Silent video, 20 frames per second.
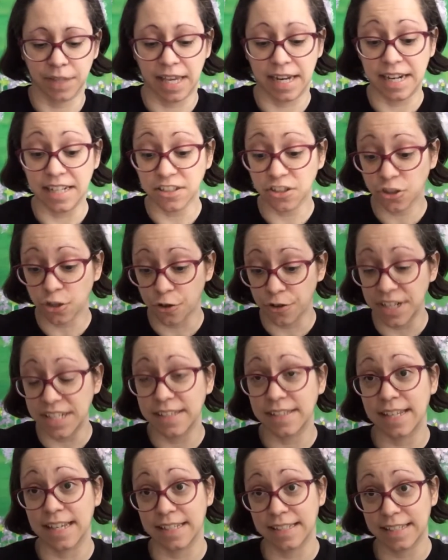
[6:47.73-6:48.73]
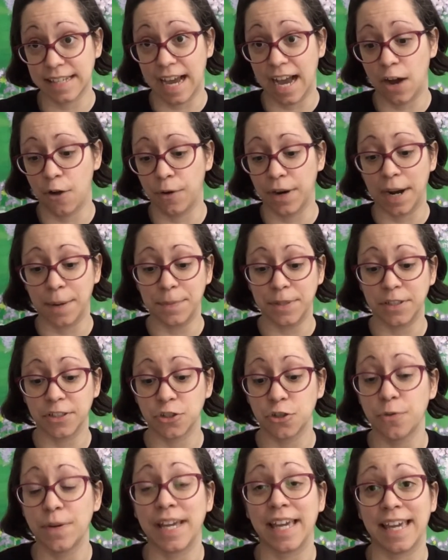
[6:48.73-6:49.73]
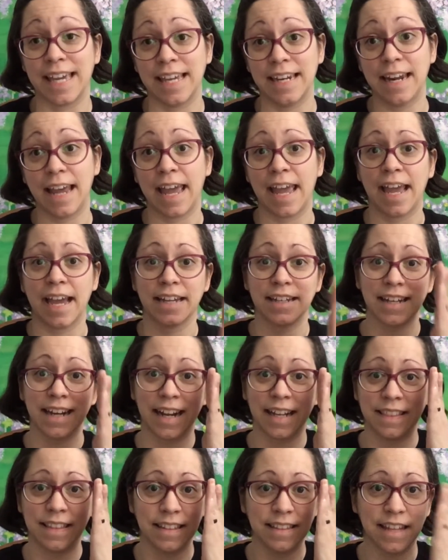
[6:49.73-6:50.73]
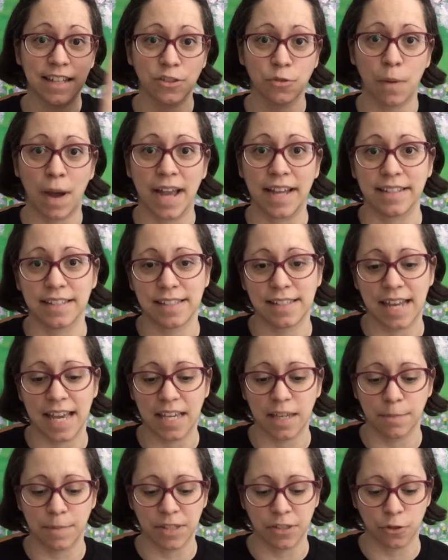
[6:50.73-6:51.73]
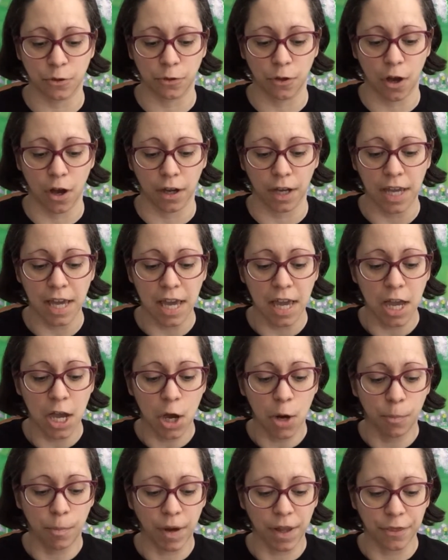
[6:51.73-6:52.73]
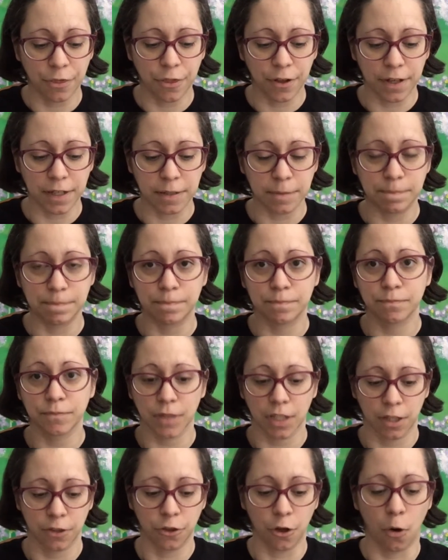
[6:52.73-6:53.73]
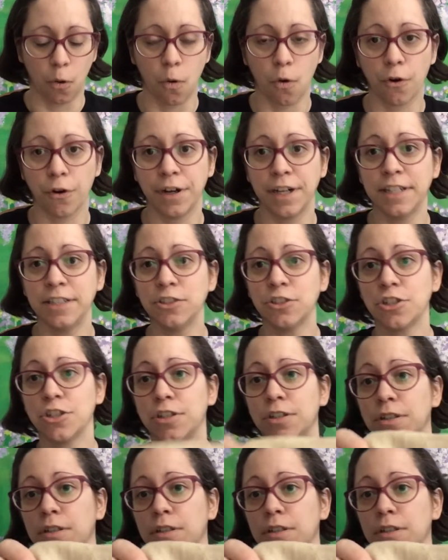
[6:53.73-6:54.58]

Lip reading: is 36 count, and I'm doing it in hand, and I think that's why it's taking me so long. But the orange